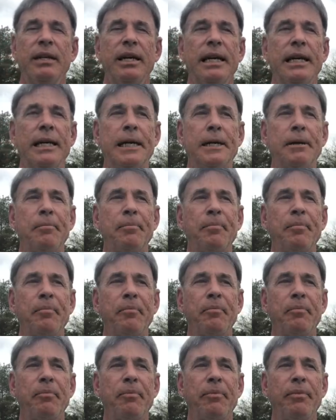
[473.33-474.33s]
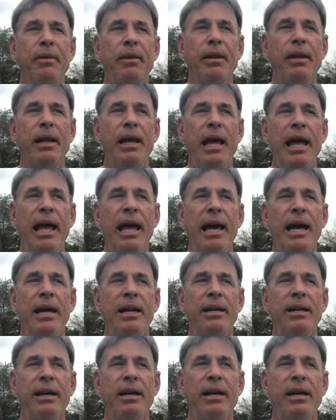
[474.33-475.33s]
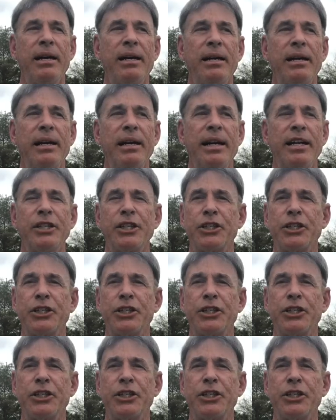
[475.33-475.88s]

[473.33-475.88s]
And I